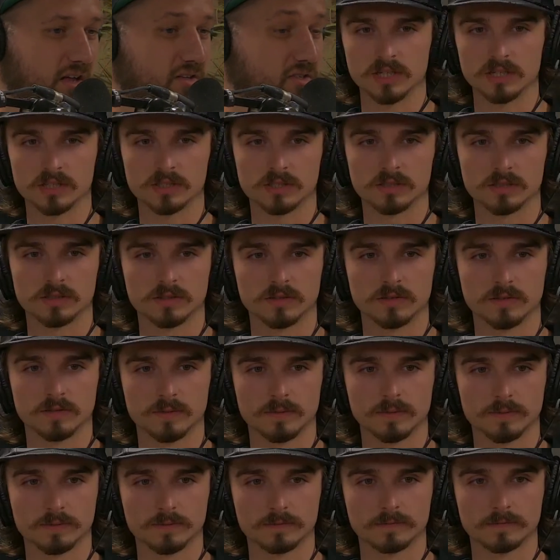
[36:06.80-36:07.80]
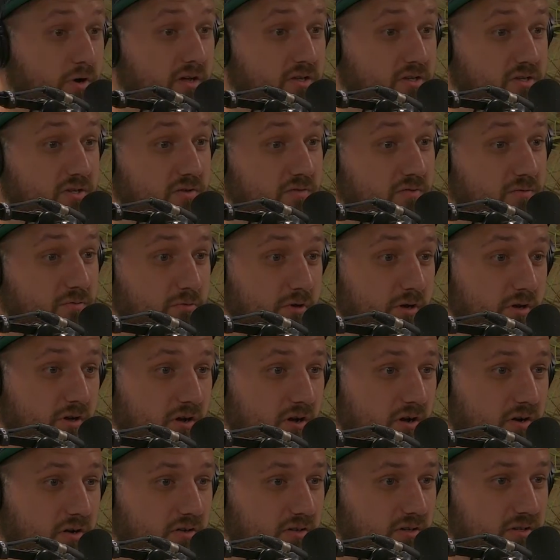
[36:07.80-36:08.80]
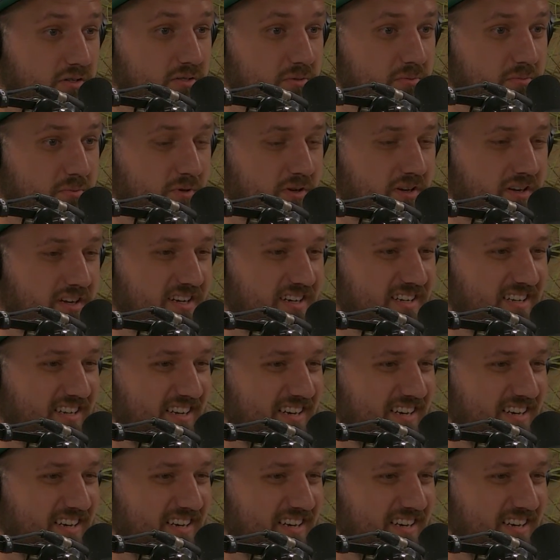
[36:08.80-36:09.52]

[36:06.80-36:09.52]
It's extremely impressive regardless, but